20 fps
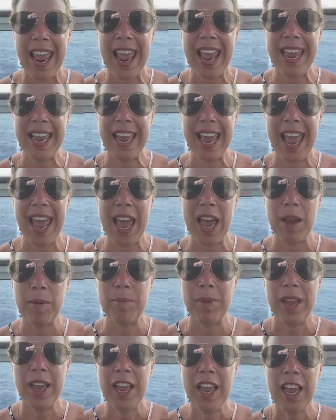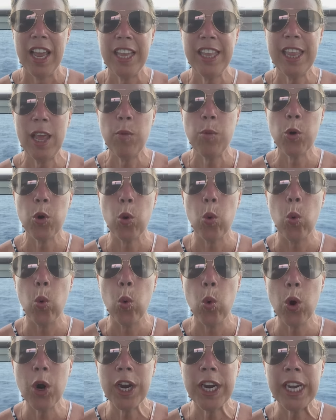a.m., they were
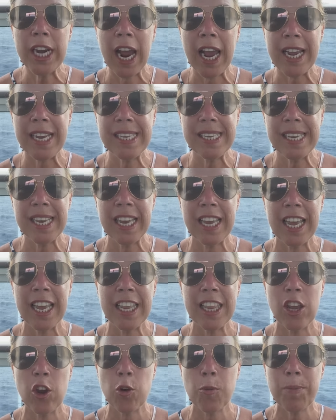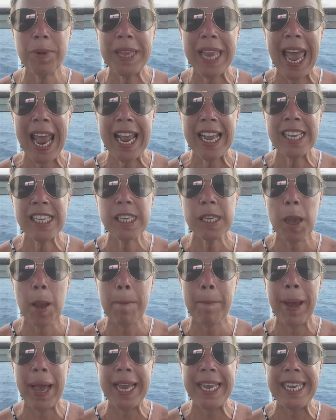organizing their plans
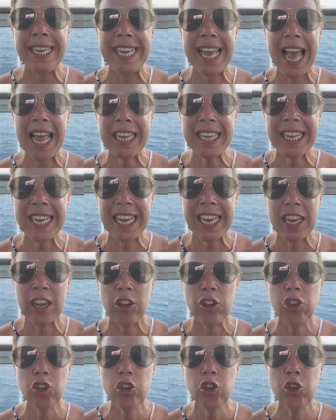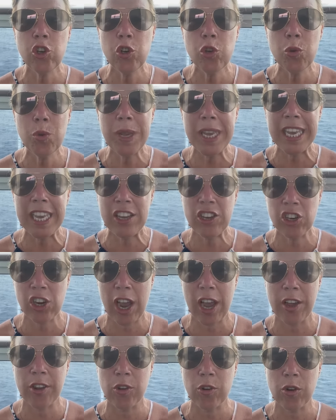by yelling to each
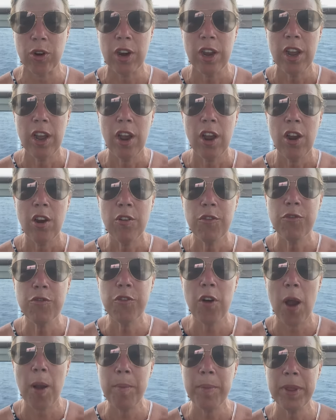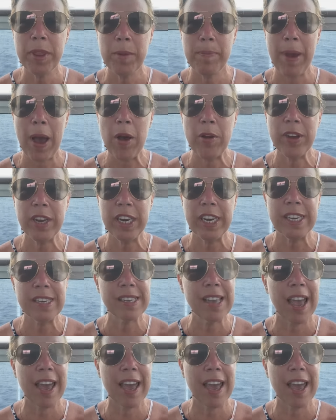other from the balconies.